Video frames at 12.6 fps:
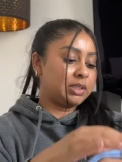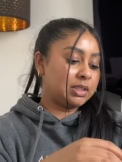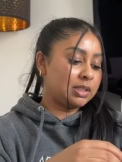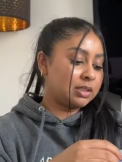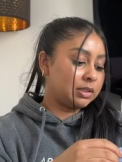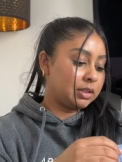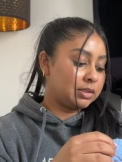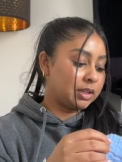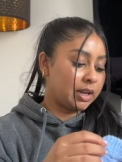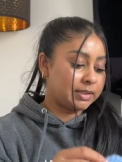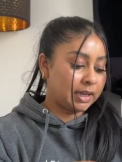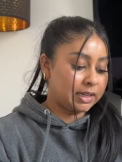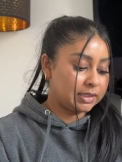This is
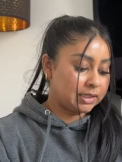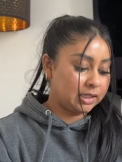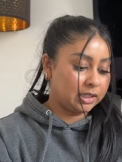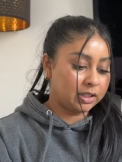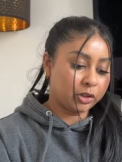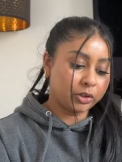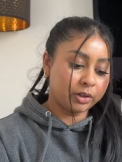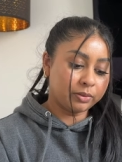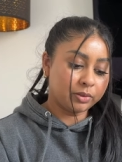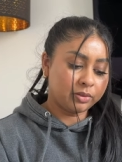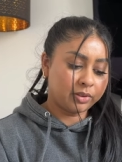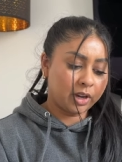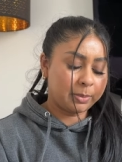size eighteen. I got it for
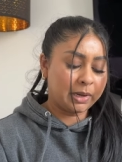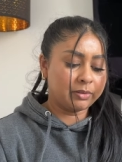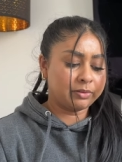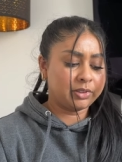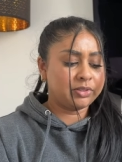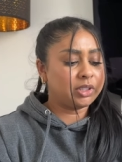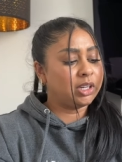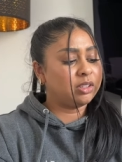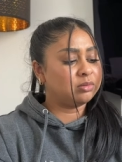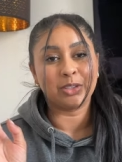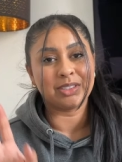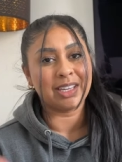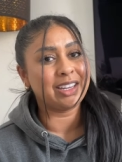five pounds fifteen.
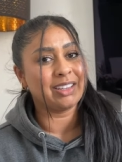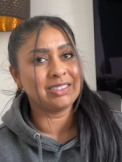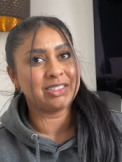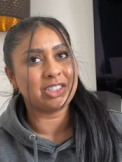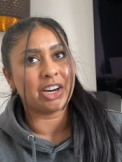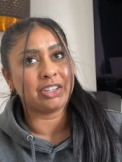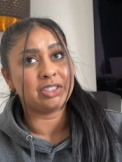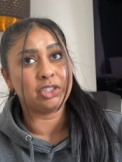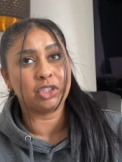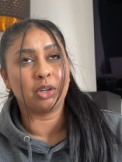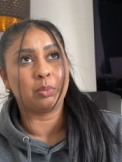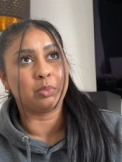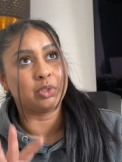The second charity
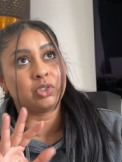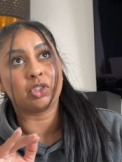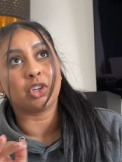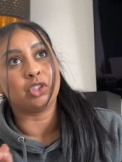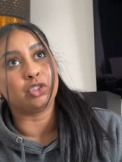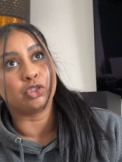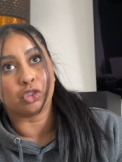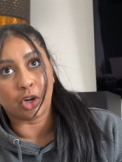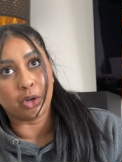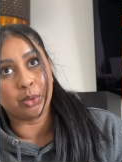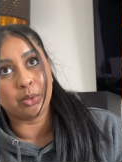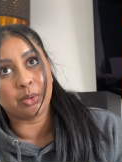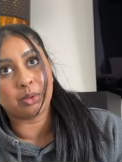shop was a
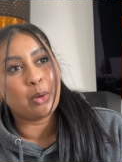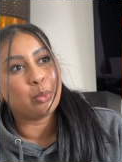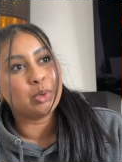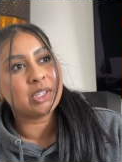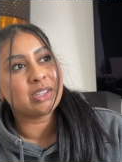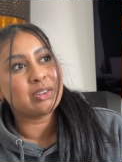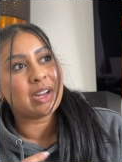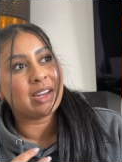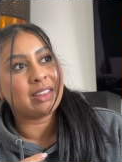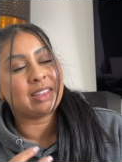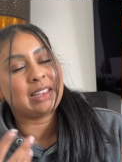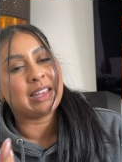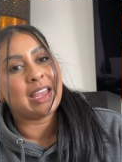joke. There wasn't
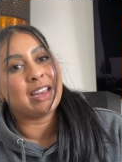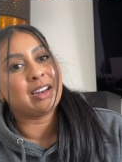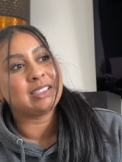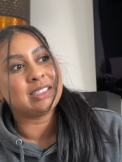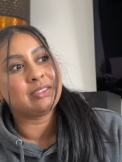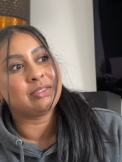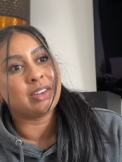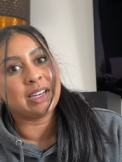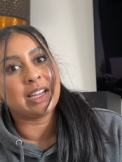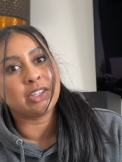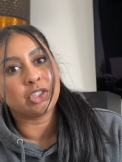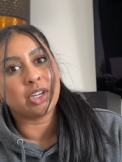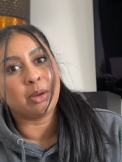anything there, and I did find
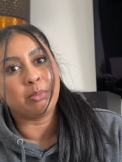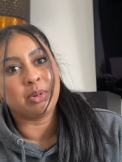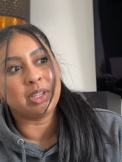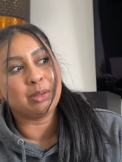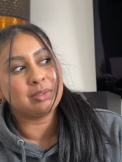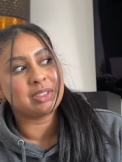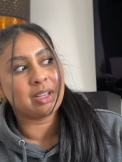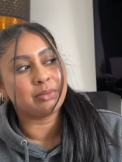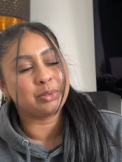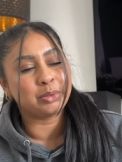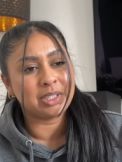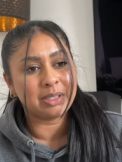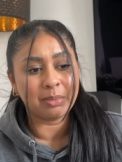that shirt, but it was like
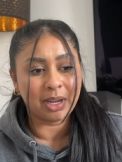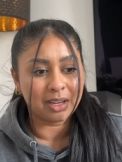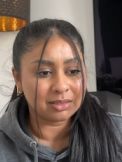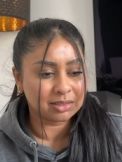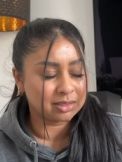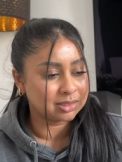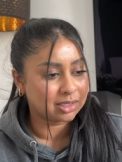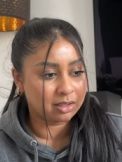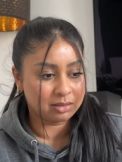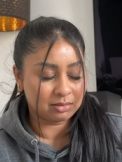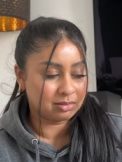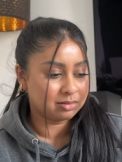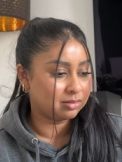fourteen pounds. I was like,
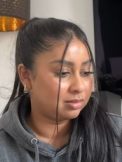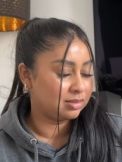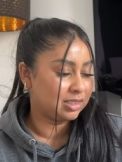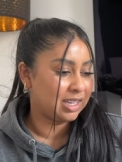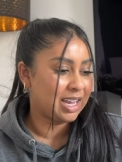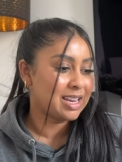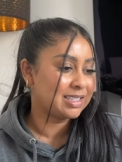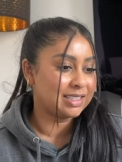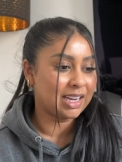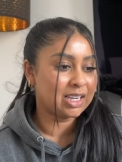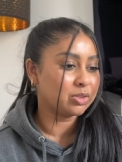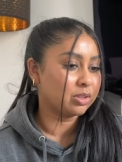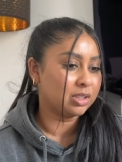it had
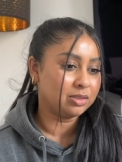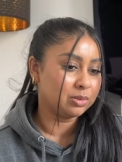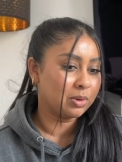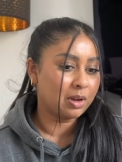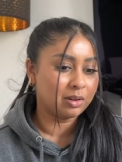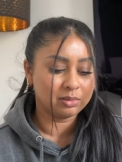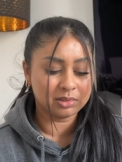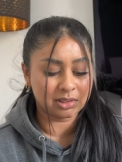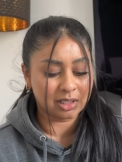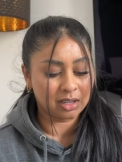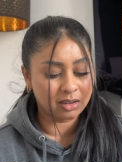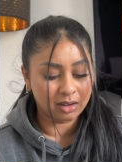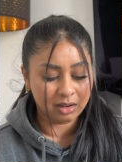stains on it as well. I was just
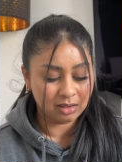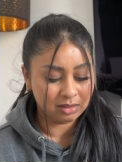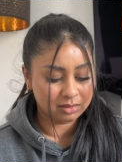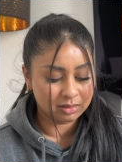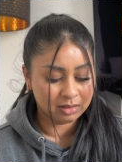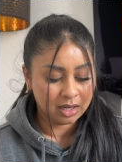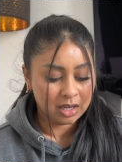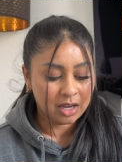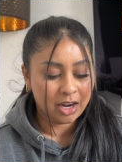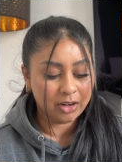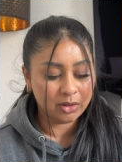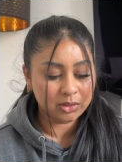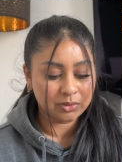like, I can't. I
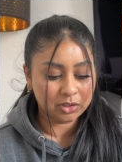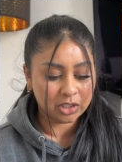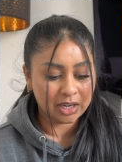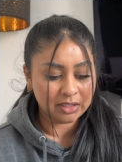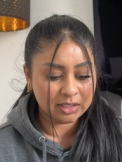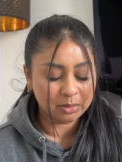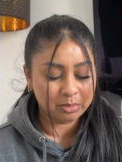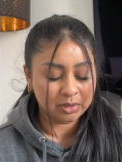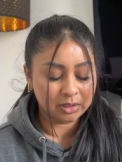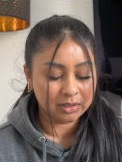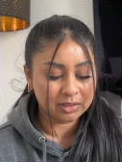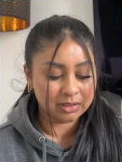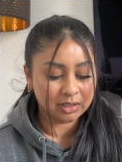know it's for charity,
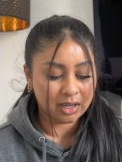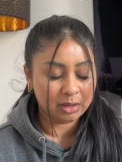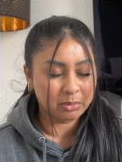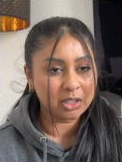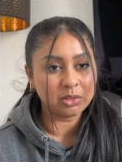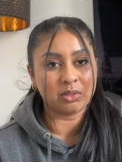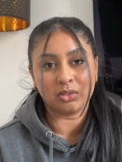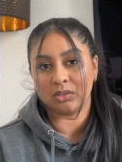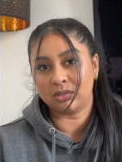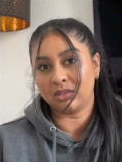but I might as well just